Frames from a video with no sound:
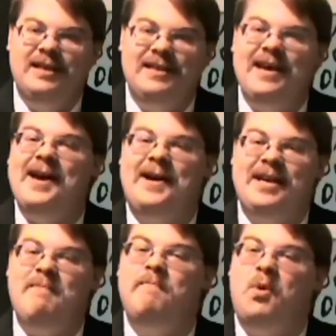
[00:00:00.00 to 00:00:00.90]
Yeah,
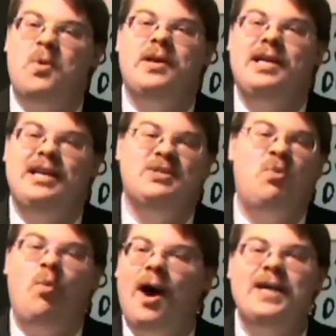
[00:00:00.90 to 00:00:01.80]
named Morty, and he's a
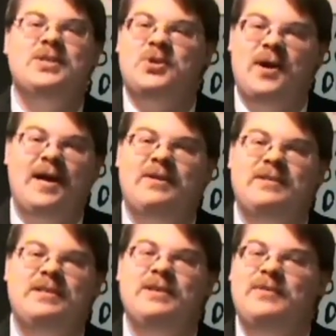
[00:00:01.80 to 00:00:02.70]
wisecracker,
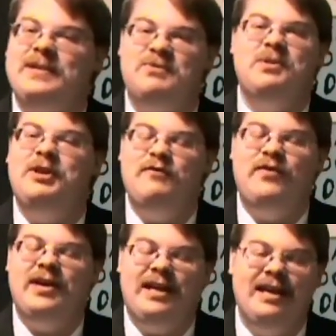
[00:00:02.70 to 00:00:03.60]
too, and he's really
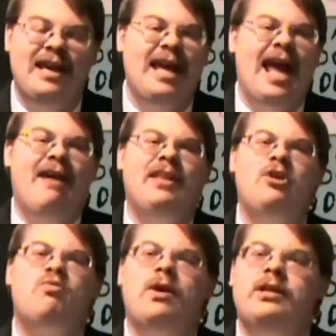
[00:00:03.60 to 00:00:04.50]
funny. And then
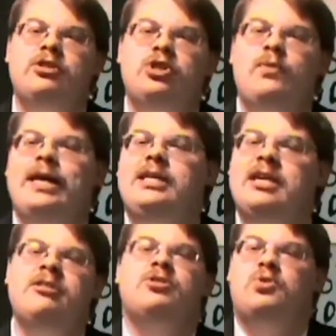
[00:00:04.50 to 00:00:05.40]
you run into a
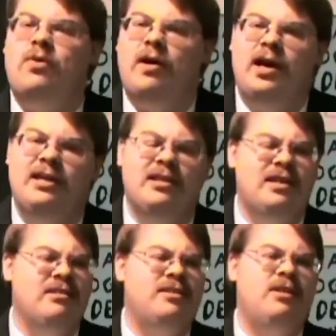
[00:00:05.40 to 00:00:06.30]
Githzerai, and the
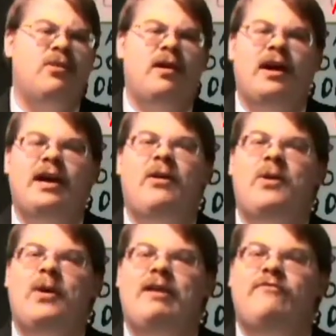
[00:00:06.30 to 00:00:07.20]
Githzerai
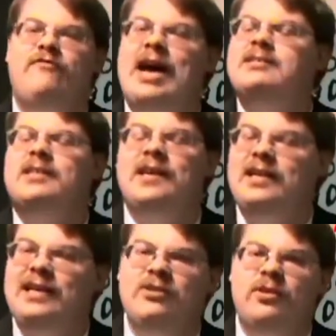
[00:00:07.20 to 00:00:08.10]
are a
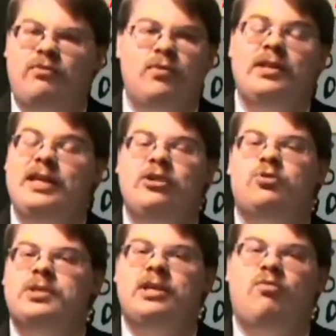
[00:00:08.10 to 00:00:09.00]
fascinating, really
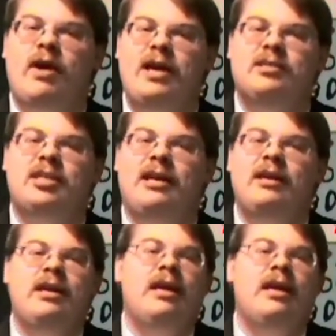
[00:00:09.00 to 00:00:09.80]
interesting race that...